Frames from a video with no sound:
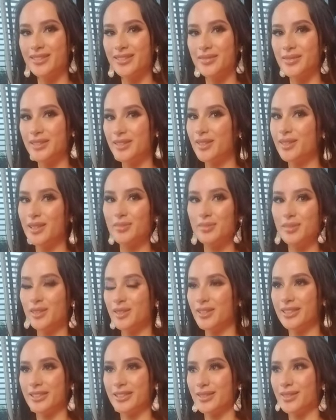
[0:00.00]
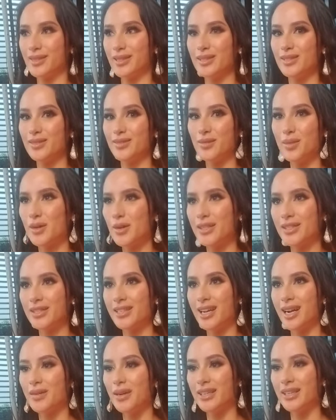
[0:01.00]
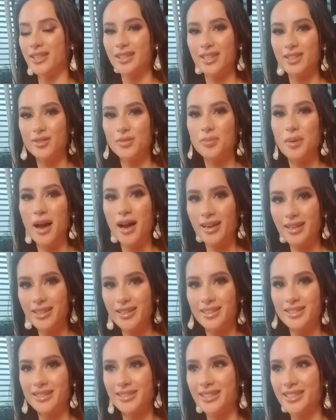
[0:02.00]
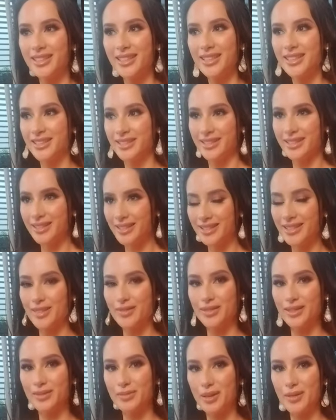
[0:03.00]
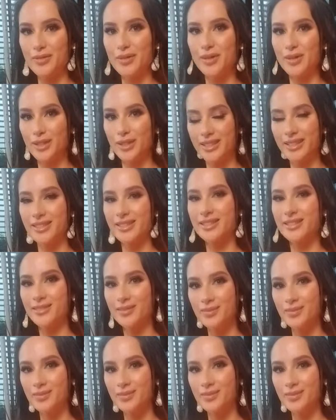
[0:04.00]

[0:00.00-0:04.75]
I mean, all I'm looking at is forward and how I can give back, and this is definitely my focus.